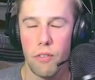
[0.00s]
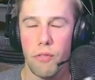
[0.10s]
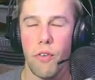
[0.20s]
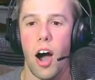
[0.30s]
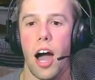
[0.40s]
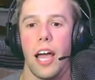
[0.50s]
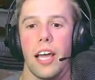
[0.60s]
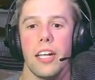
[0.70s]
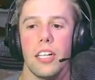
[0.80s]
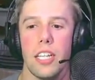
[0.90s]

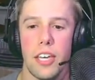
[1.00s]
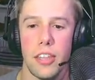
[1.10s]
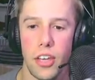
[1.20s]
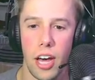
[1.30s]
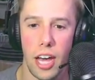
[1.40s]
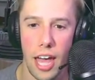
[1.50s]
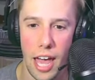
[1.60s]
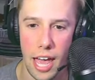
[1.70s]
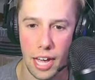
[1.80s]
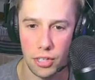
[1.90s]
Finally, the
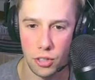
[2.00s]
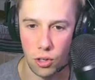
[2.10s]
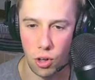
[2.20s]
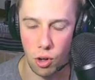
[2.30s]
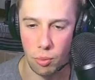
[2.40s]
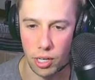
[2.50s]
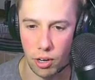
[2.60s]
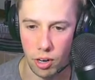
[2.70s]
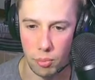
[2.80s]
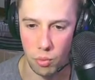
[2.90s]
handle! Oh my
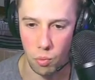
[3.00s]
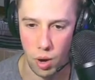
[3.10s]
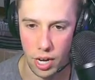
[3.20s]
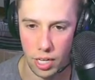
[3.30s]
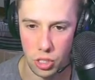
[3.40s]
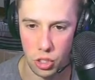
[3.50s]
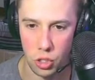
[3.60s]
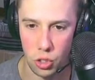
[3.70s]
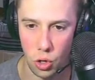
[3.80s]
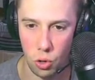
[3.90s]
god, I've been waiting
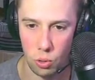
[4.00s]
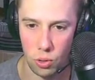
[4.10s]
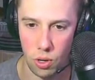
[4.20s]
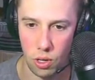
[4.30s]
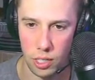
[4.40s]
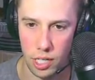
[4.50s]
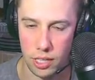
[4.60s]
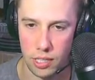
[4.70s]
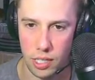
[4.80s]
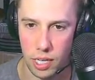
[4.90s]
so long to get
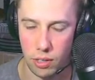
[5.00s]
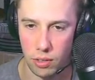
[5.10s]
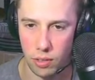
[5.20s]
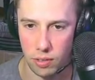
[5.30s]
this handle.